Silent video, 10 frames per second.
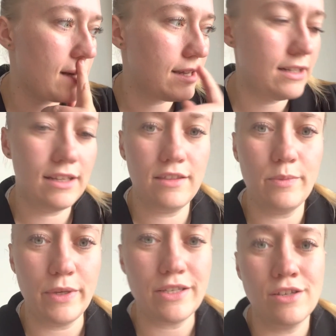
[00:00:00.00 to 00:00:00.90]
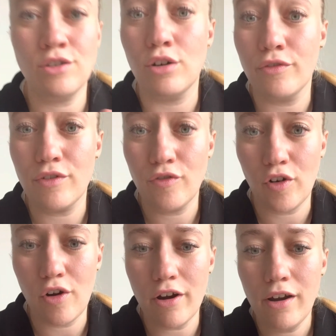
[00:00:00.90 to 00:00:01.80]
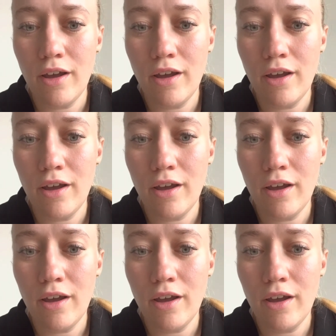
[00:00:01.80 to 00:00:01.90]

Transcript: getting the messes off the floor